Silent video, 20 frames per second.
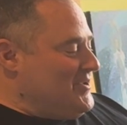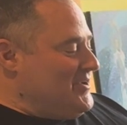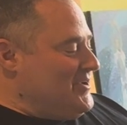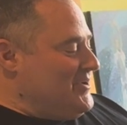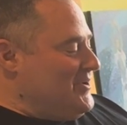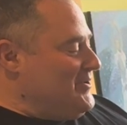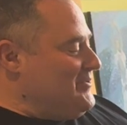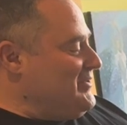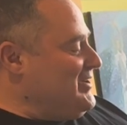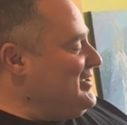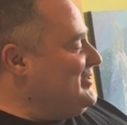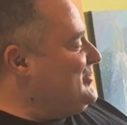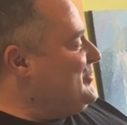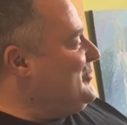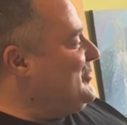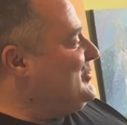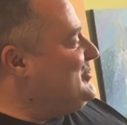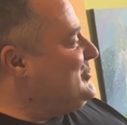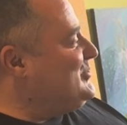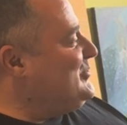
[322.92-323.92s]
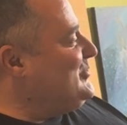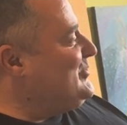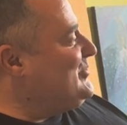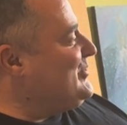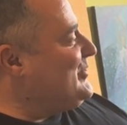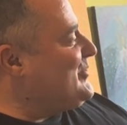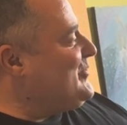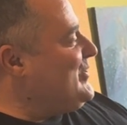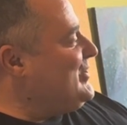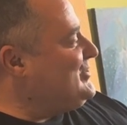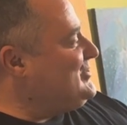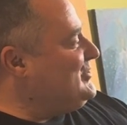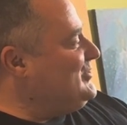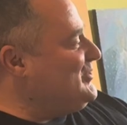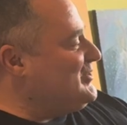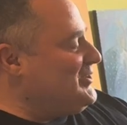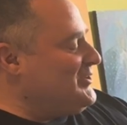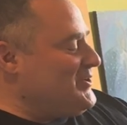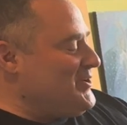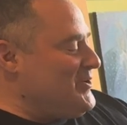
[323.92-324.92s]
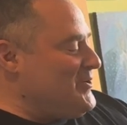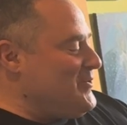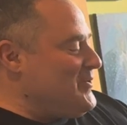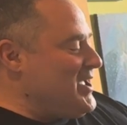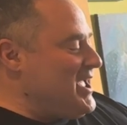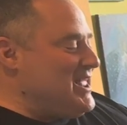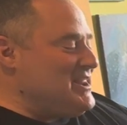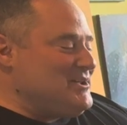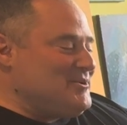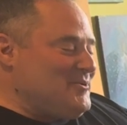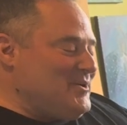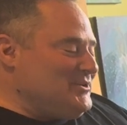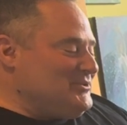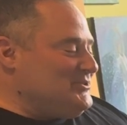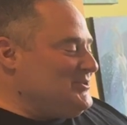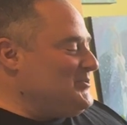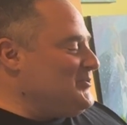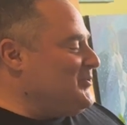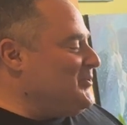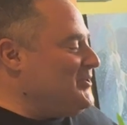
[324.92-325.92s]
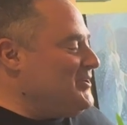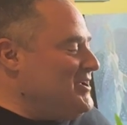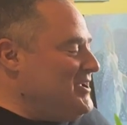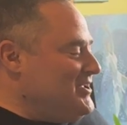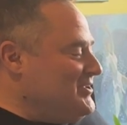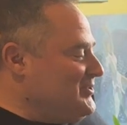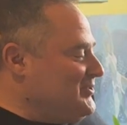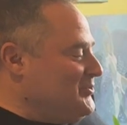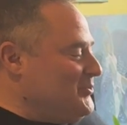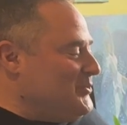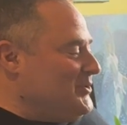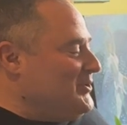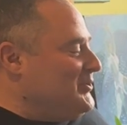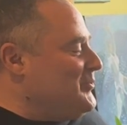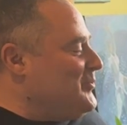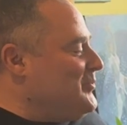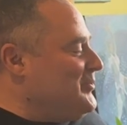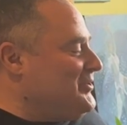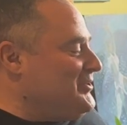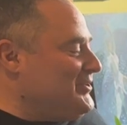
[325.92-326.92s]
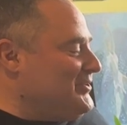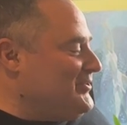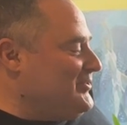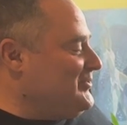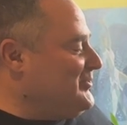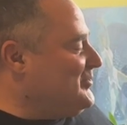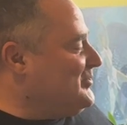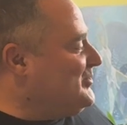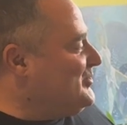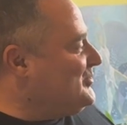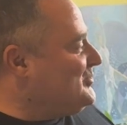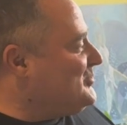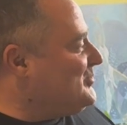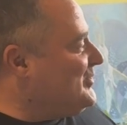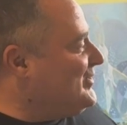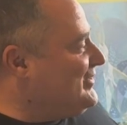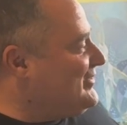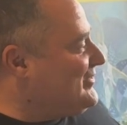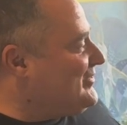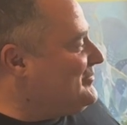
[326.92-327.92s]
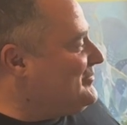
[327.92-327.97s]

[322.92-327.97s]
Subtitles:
All right, if you want to choose a question, you can go any question or do it in order, your choice.